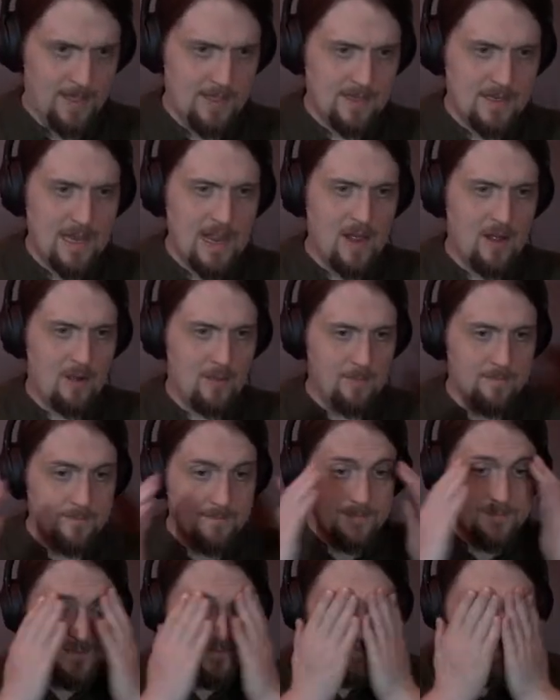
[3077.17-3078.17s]
Now,
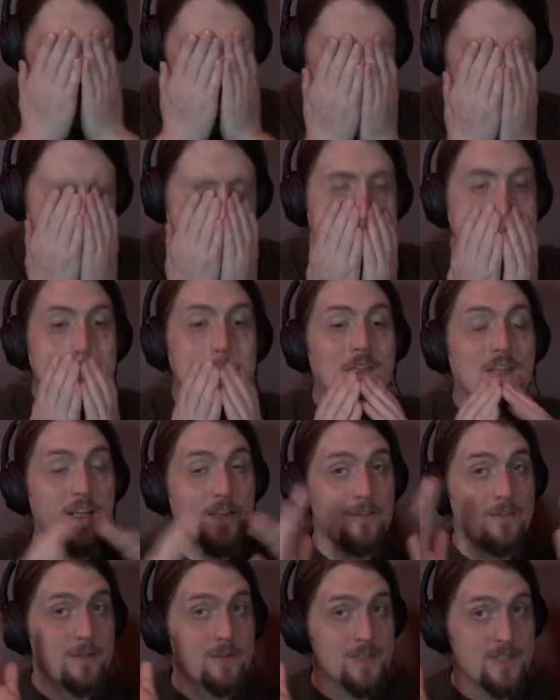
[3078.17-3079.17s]

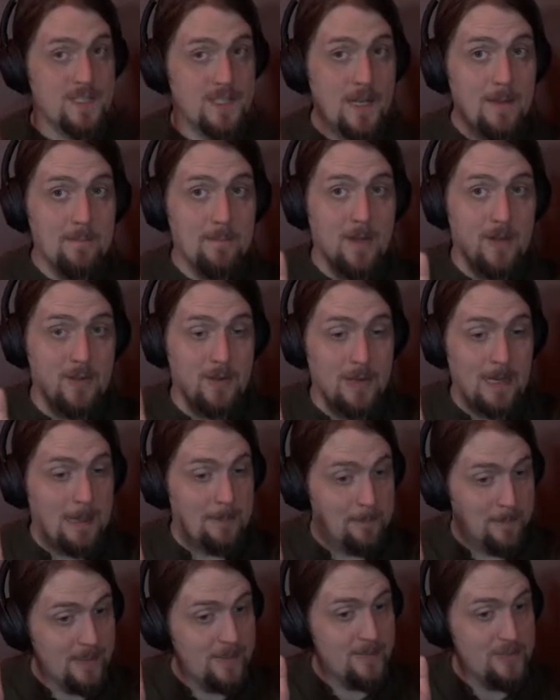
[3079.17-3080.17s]
if her stepmother
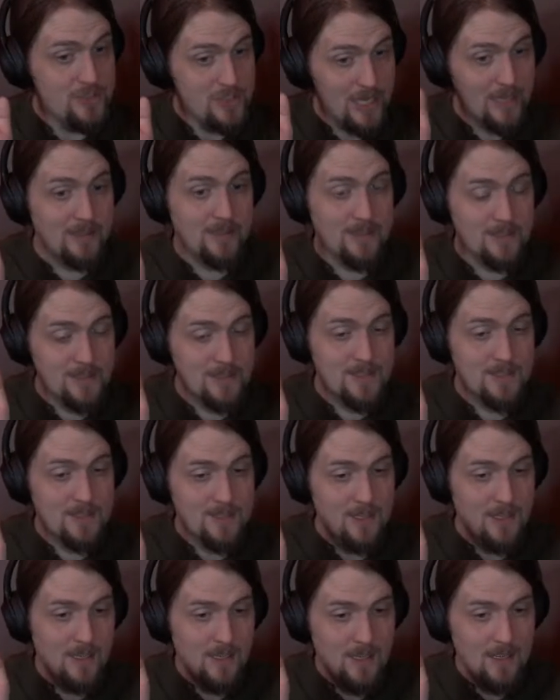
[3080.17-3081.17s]
had been jealous,
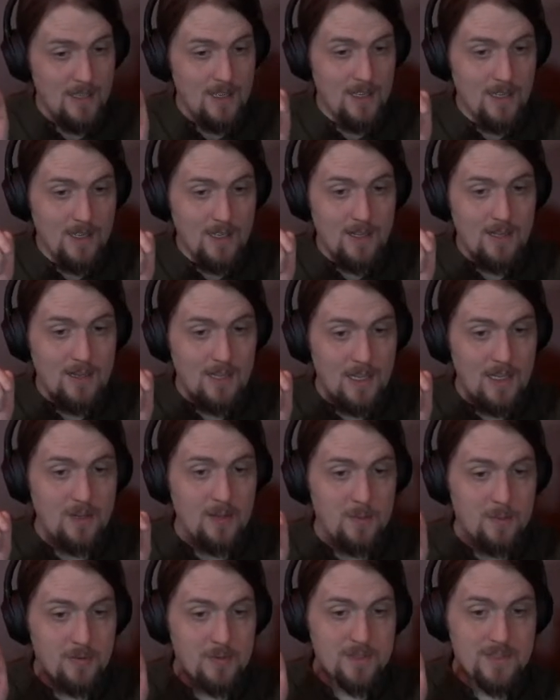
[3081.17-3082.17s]
the
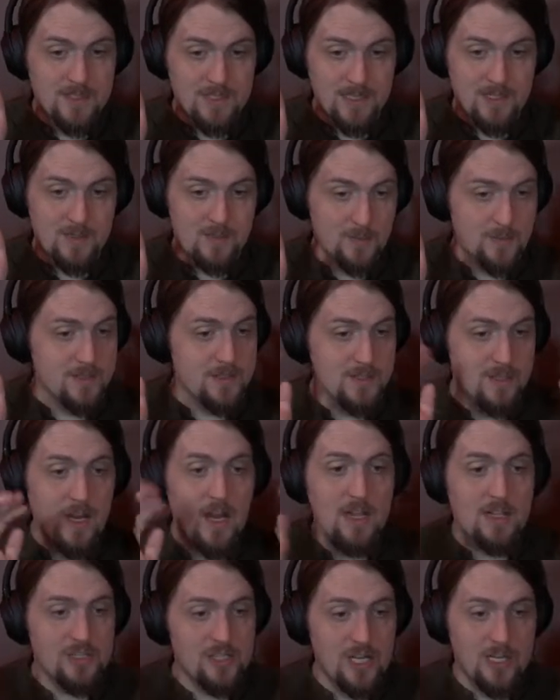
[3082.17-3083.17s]
other princess was
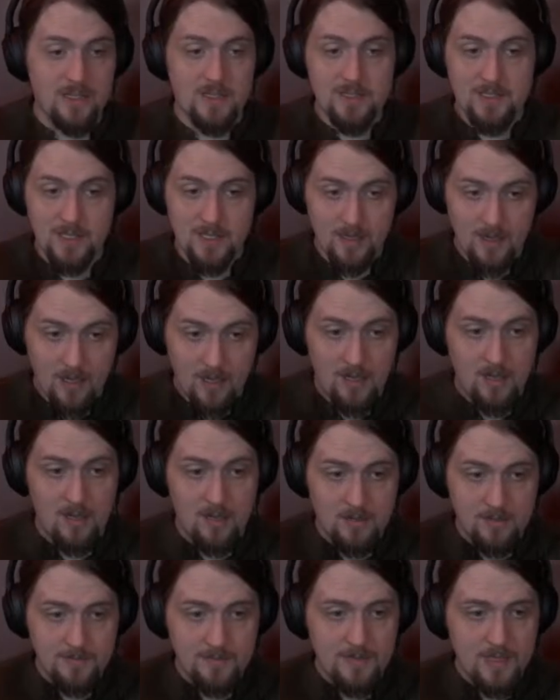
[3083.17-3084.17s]
not jealous at
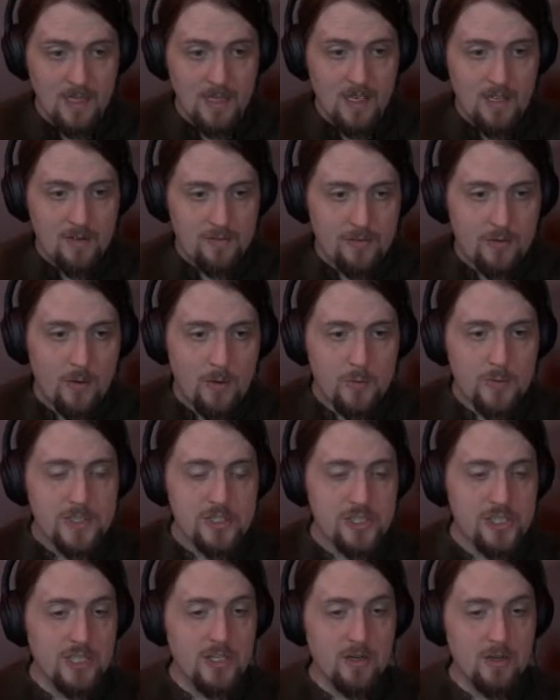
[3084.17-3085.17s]
all. For when
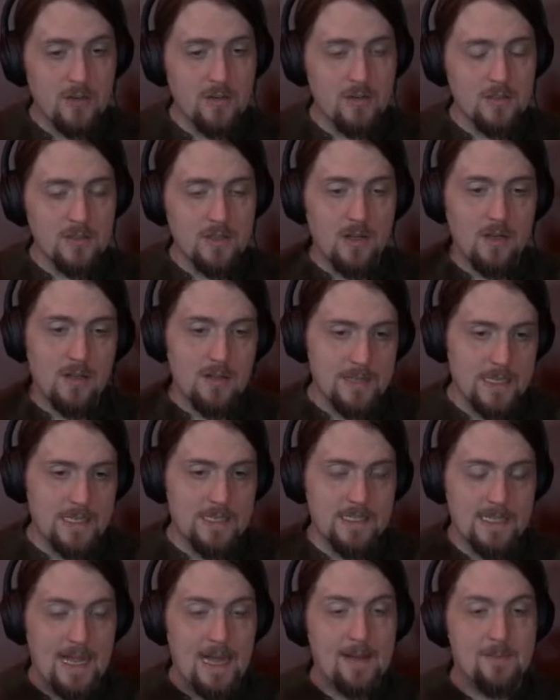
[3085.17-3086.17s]
she heard all that
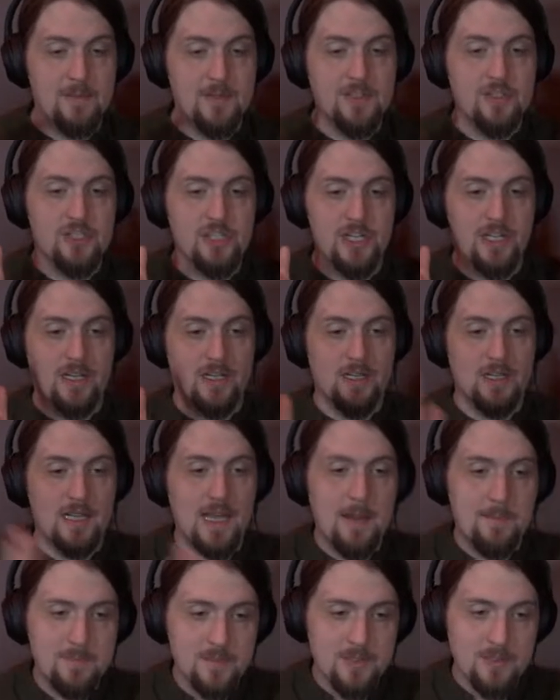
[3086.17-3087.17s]
had happened, she
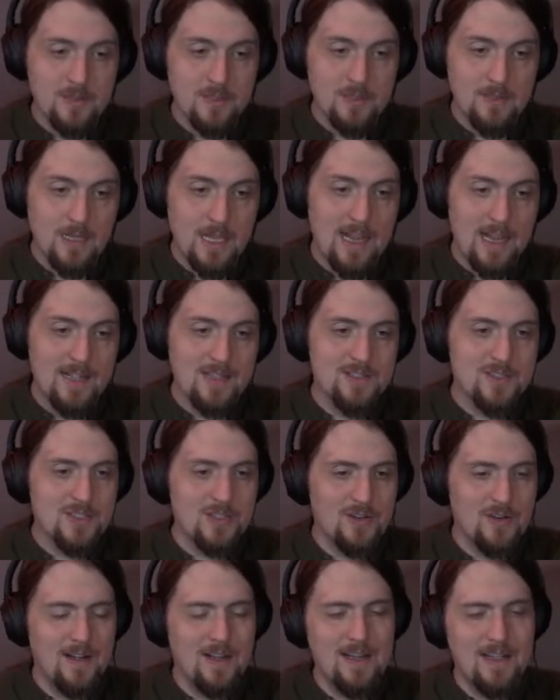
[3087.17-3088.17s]
clapped her little hands,
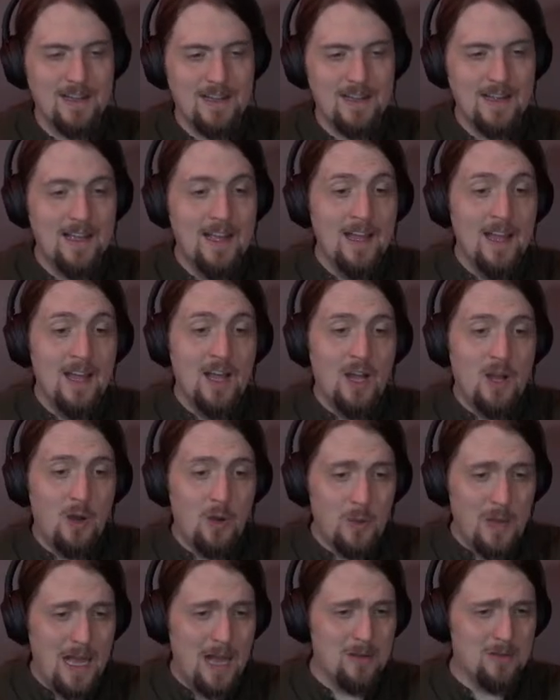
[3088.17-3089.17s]
crying,
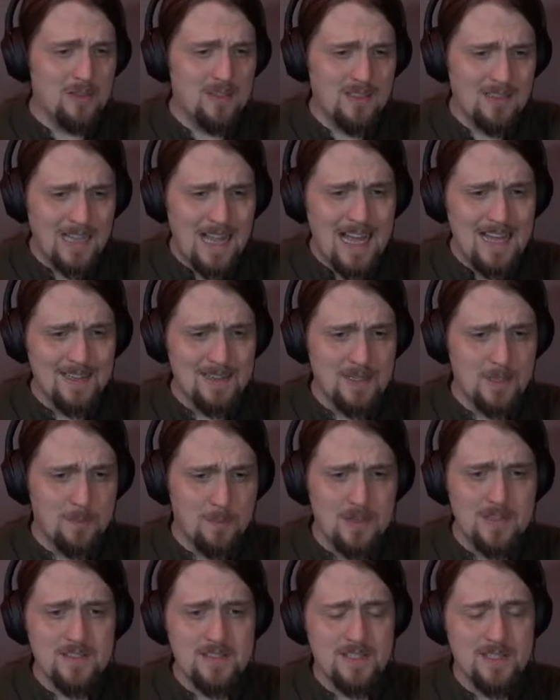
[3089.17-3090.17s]
"Oh, how glad the
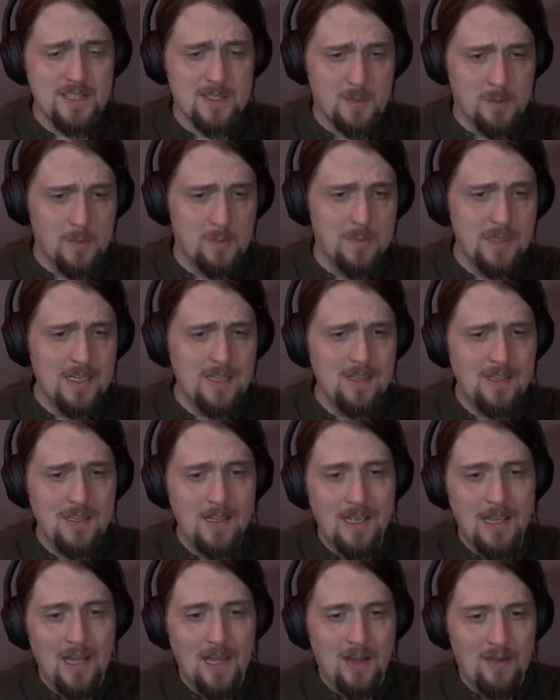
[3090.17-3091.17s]
princess will be!
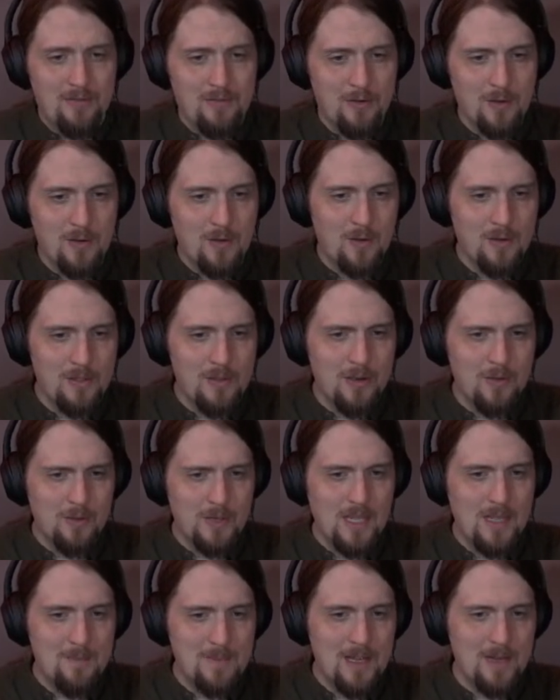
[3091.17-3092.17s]
For although
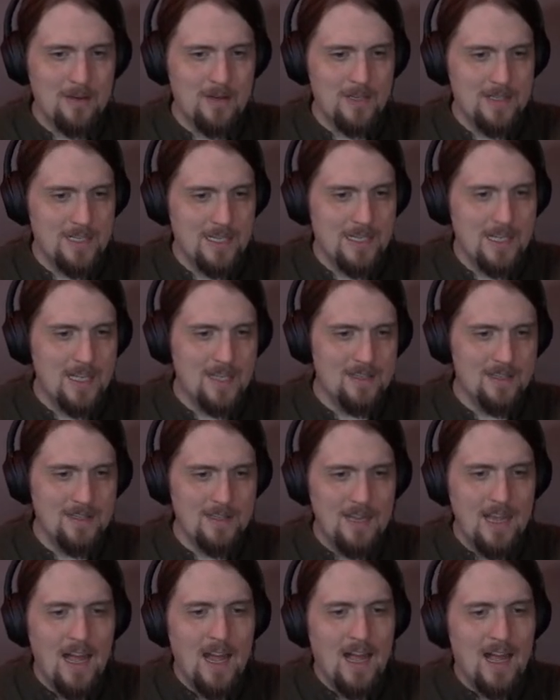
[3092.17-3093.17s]
he married
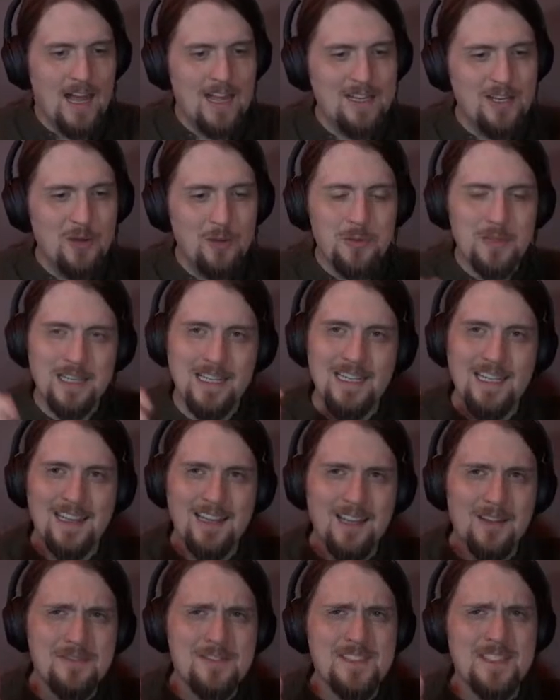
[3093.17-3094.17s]
again, I know that he
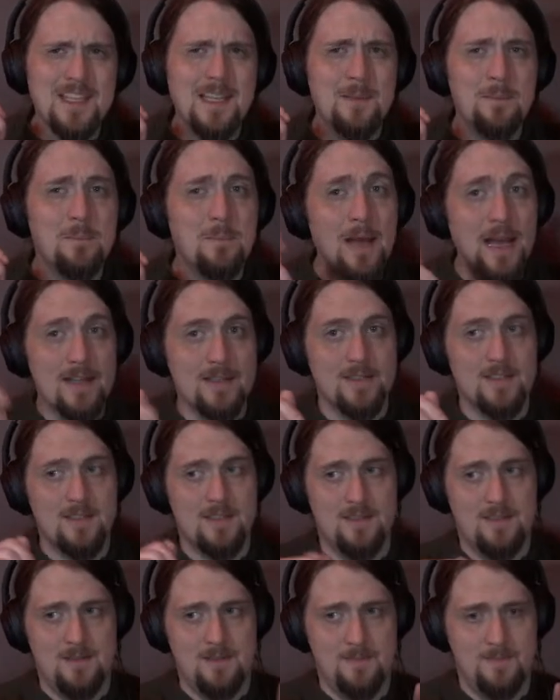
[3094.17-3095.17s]
loves thee
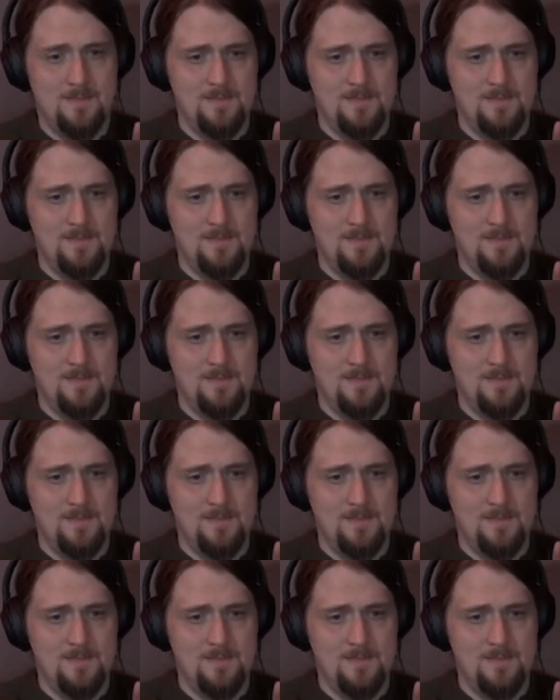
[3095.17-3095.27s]
best."